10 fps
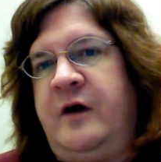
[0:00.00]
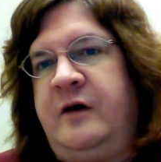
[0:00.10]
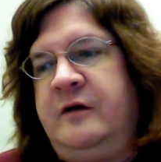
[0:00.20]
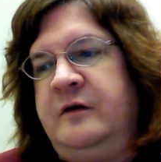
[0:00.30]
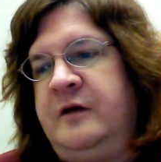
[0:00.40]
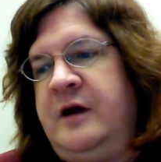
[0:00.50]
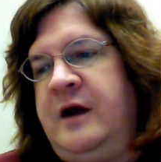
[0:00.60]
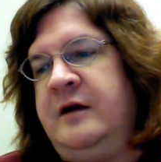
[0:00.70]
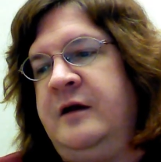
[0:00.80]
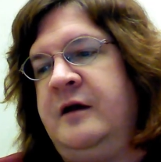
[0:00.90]
starred
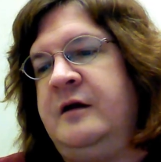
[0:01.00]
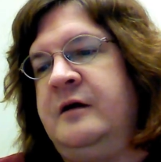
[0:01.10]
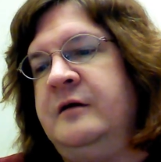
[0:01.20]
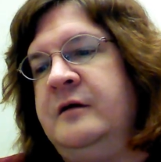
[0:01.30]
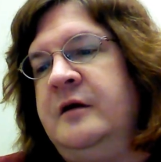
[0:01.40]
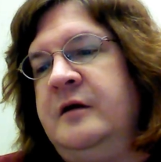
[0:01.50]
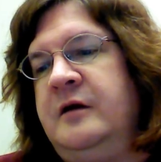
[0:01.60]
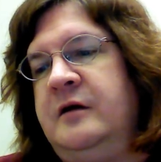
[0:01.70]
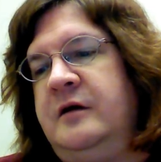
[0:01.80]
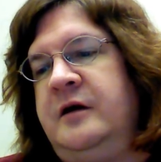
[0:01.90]

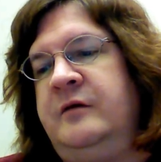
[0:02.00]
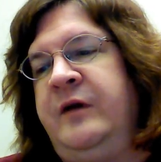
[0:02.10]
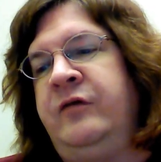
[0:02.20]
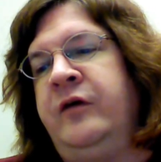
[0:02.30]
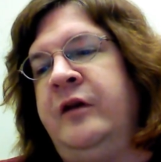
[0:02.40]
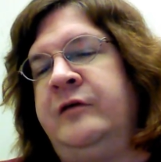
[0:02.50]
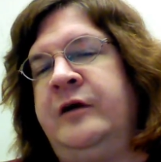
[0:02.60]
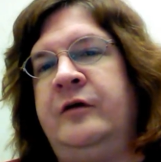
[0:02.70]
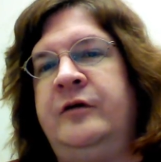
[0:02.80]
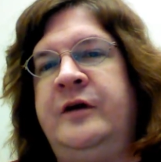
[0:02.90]
a pizza
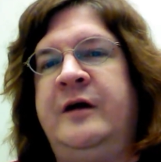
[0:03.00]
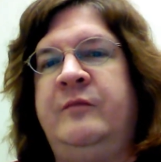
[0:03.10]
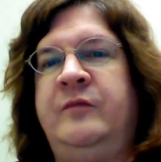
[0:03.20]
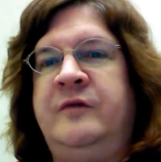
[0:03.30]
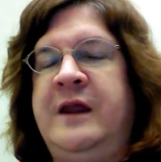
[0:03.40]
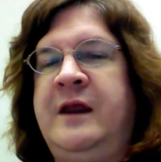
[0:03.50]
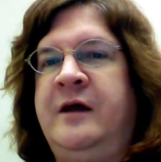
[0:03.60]
delivery girl named